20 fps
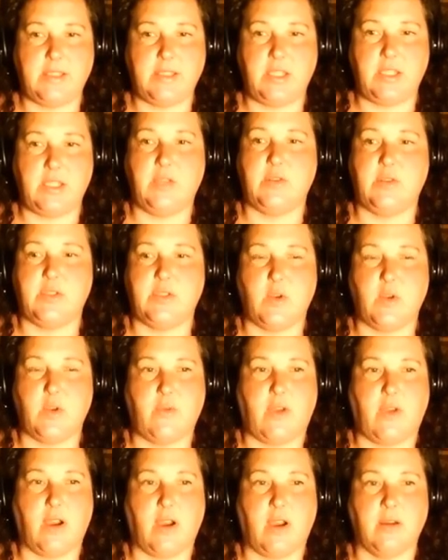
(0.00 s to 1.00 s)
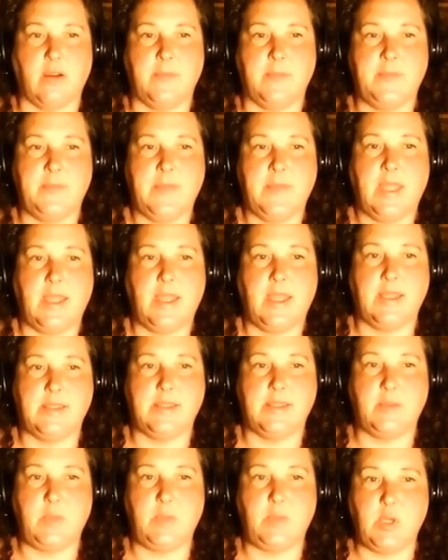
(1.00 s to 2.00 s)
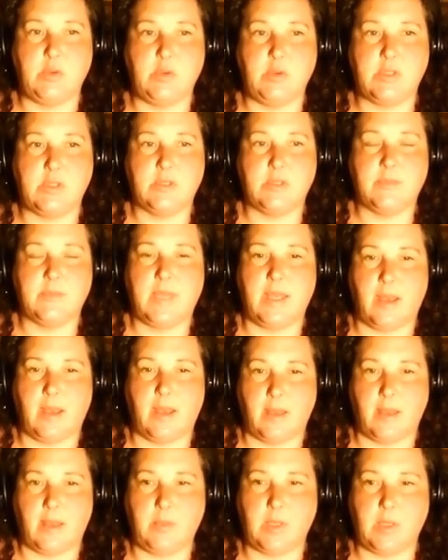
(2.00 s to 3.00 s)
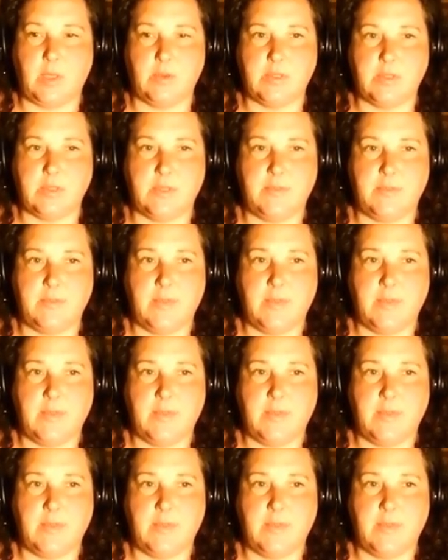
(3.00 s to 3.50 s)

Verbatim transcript: to use so far is mute and unmute,